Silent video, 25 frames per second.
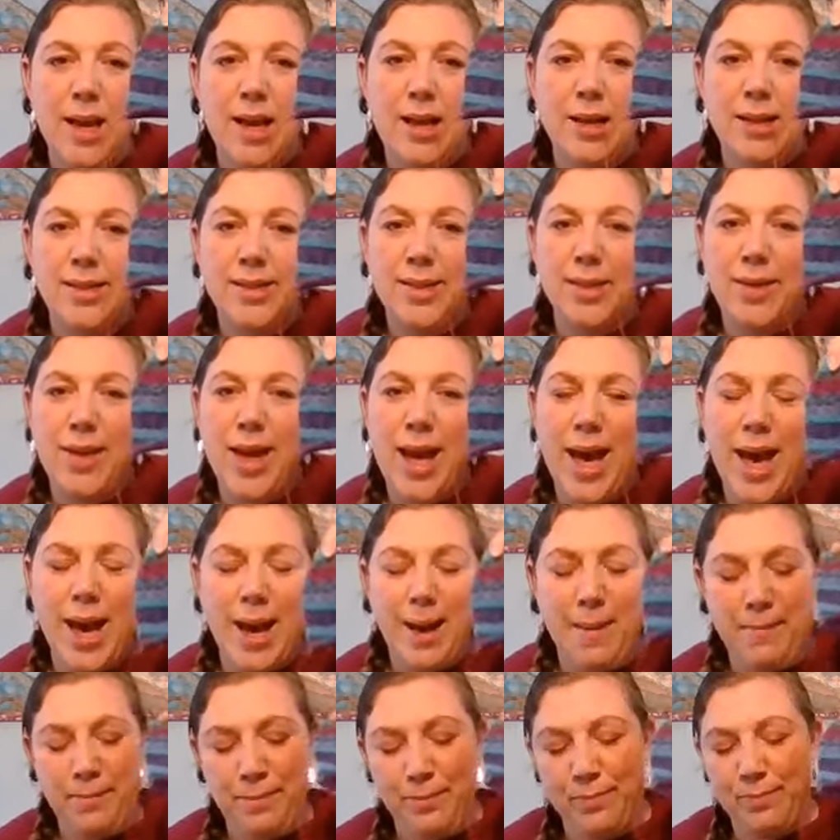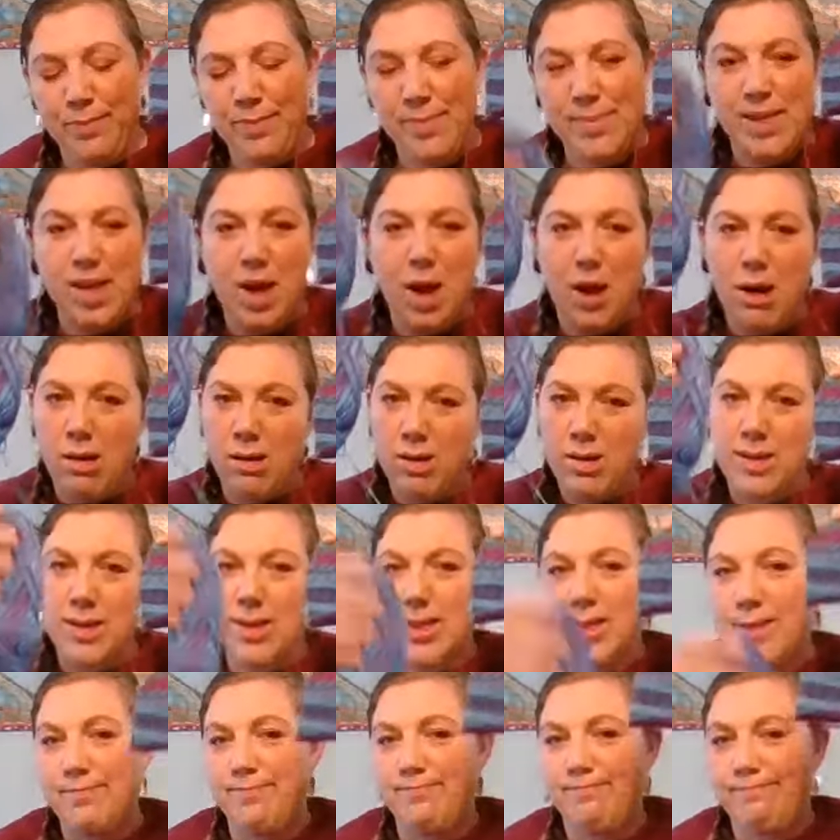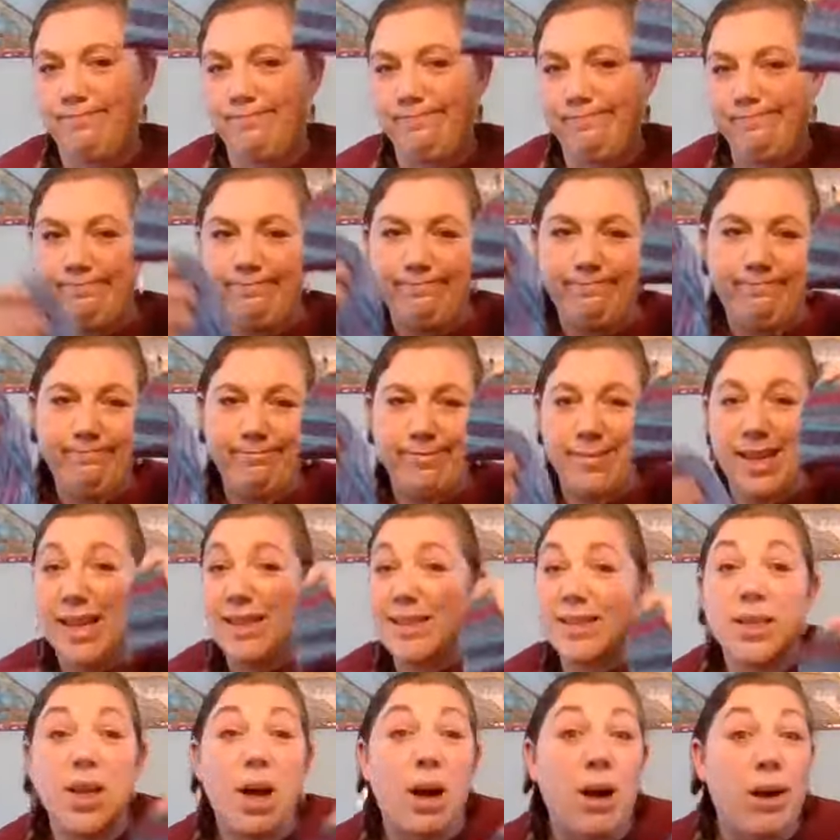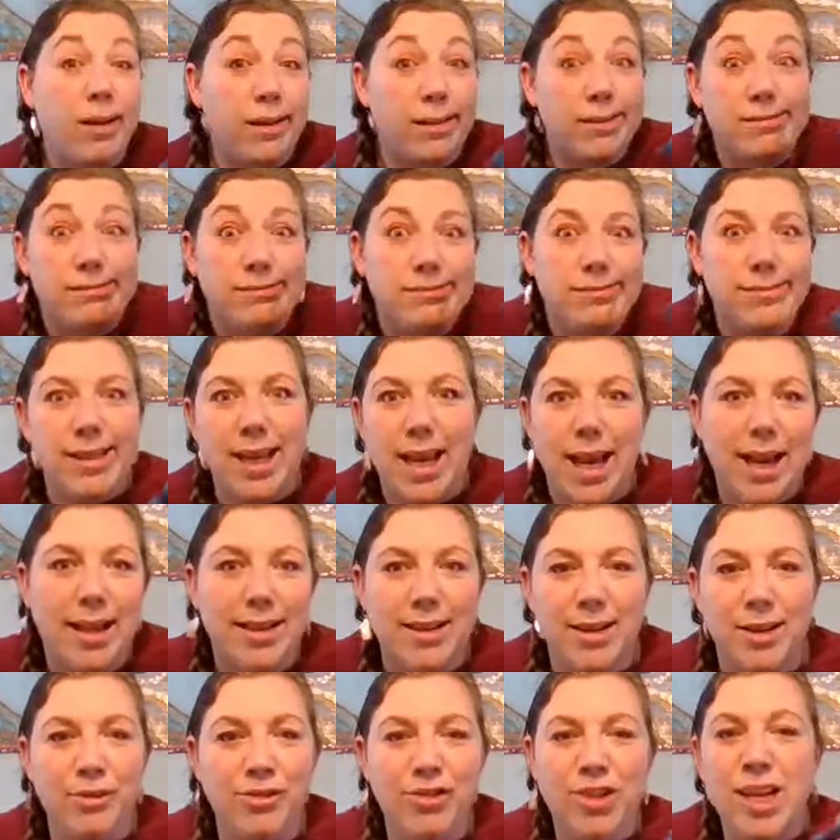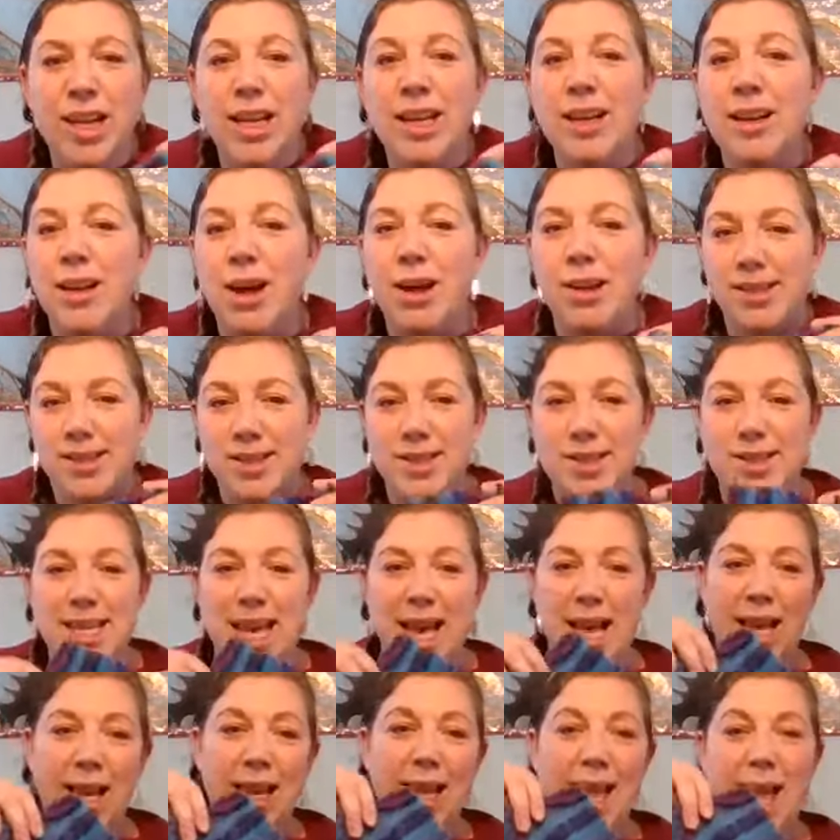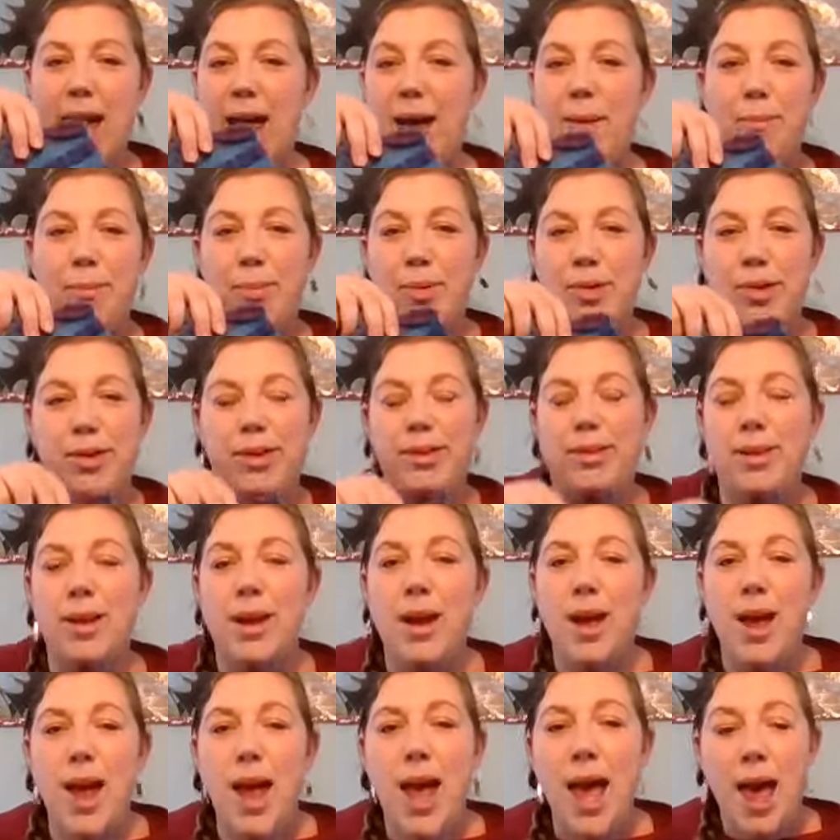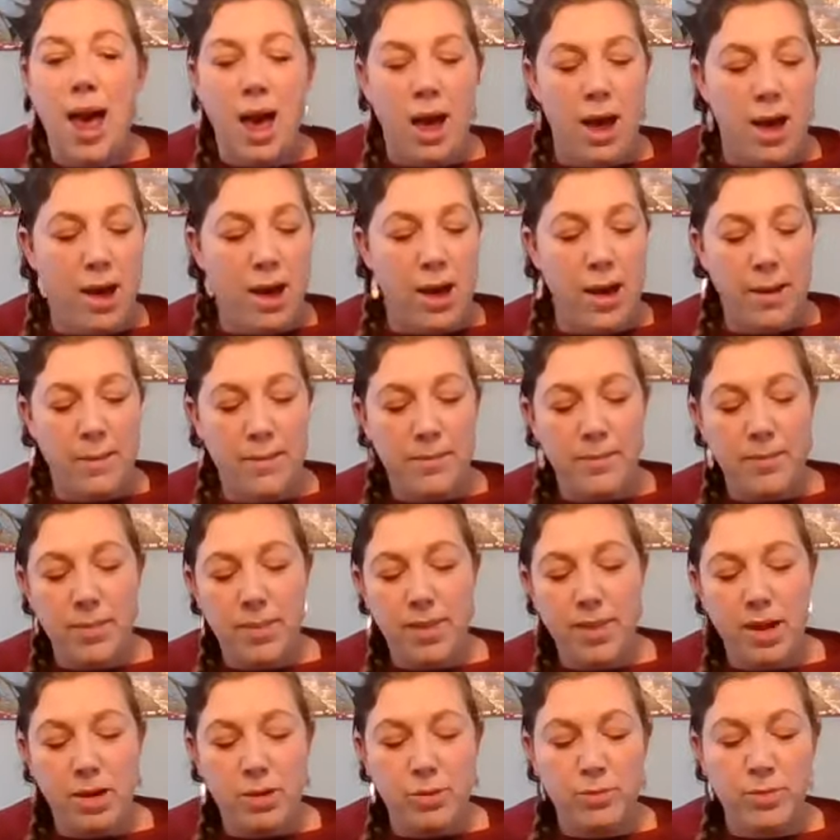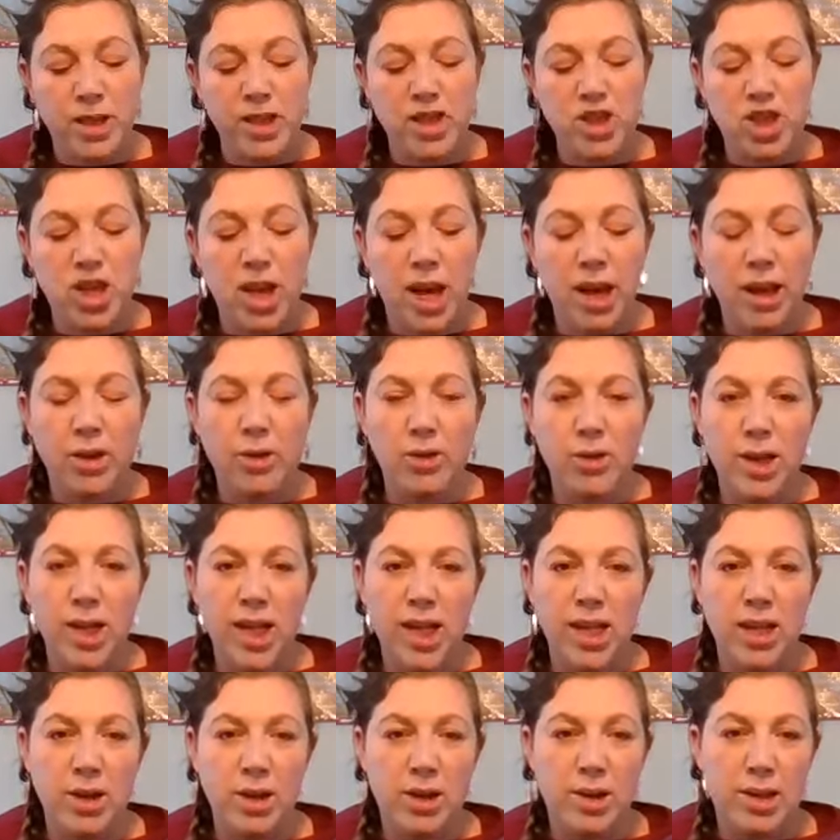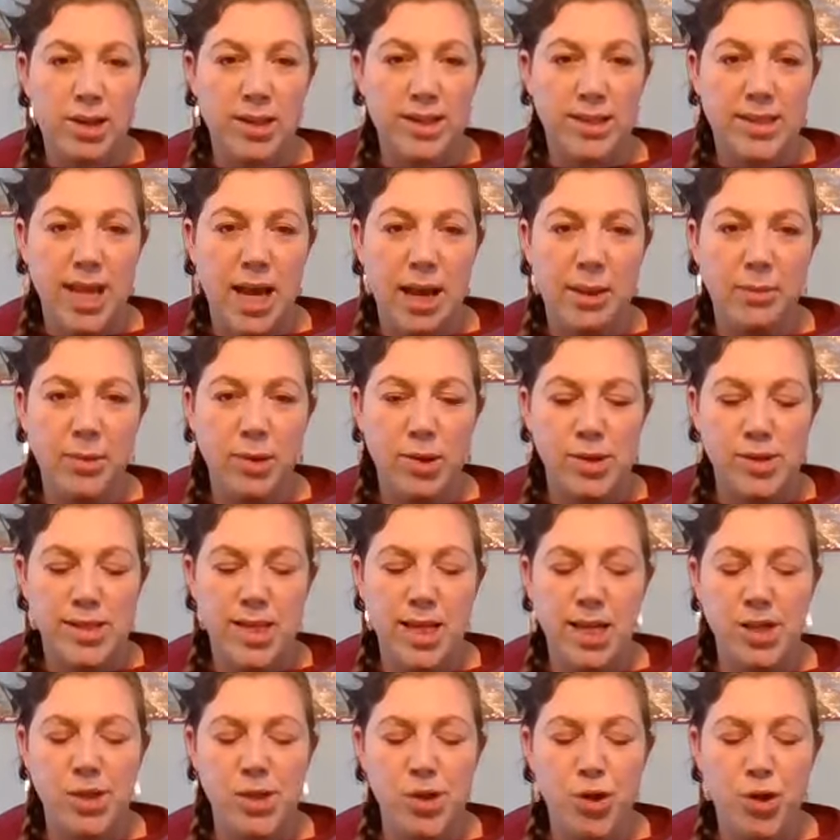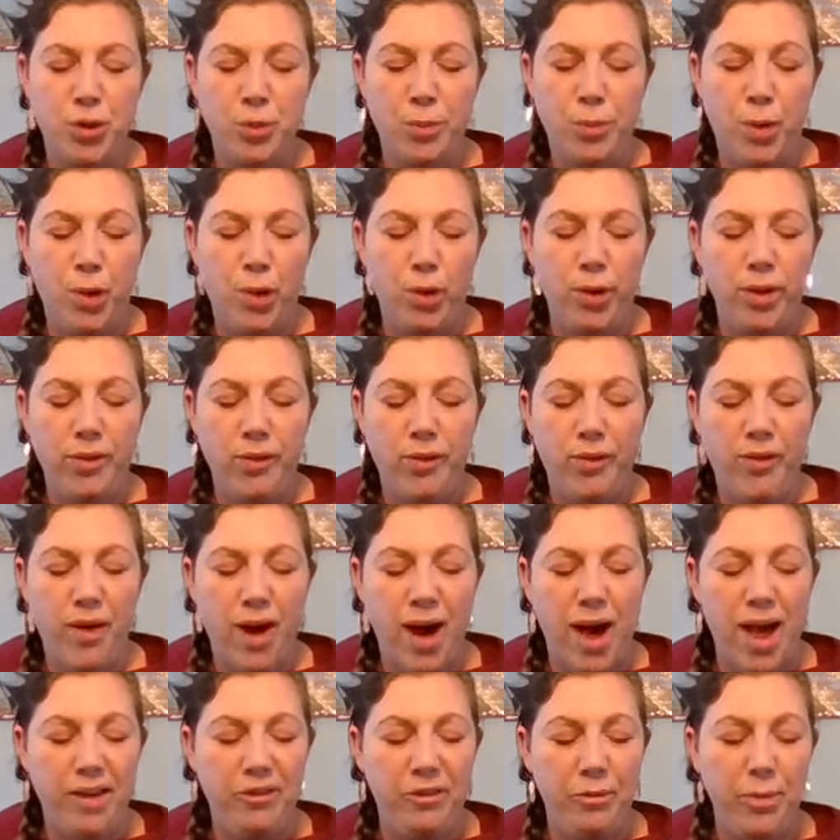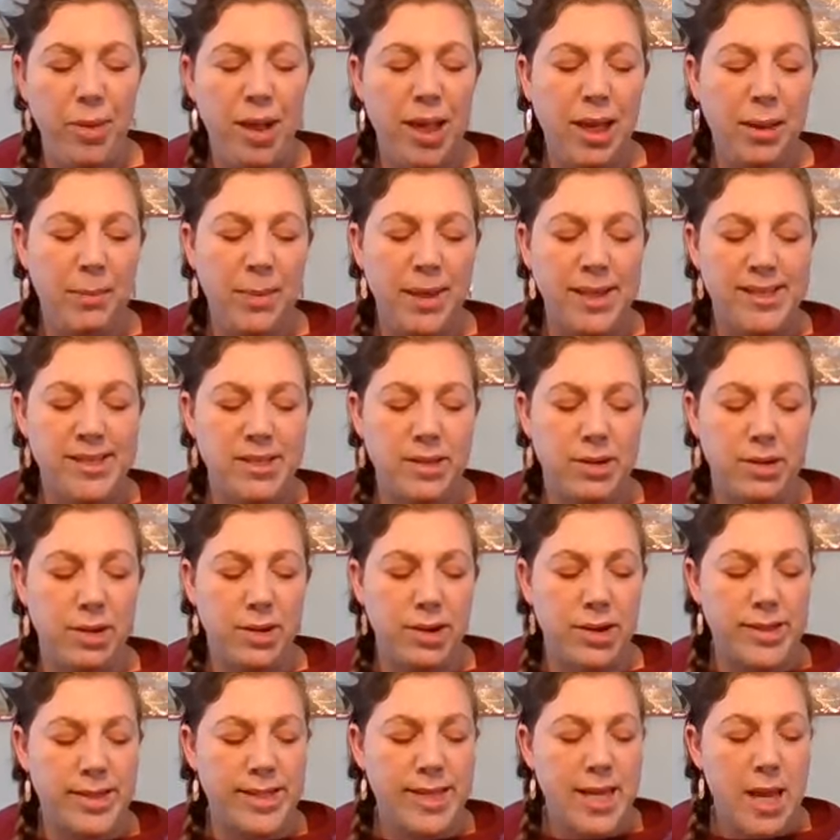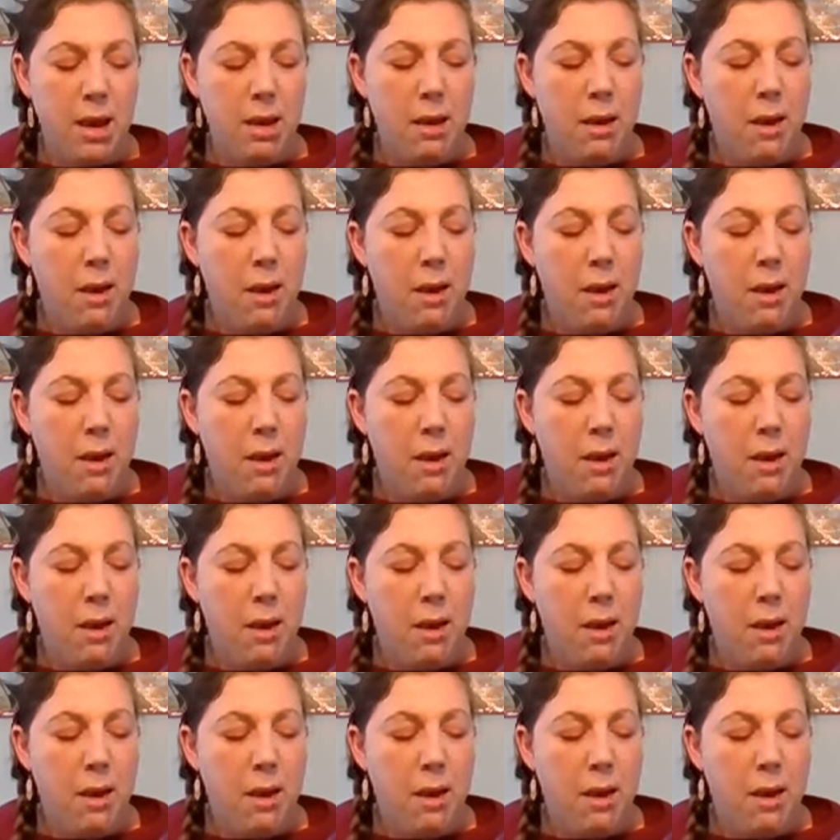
So yeah, socks. It's not really a lot to tell yet, but there are my Chaigu needles. I'm using 2.5 millimeters.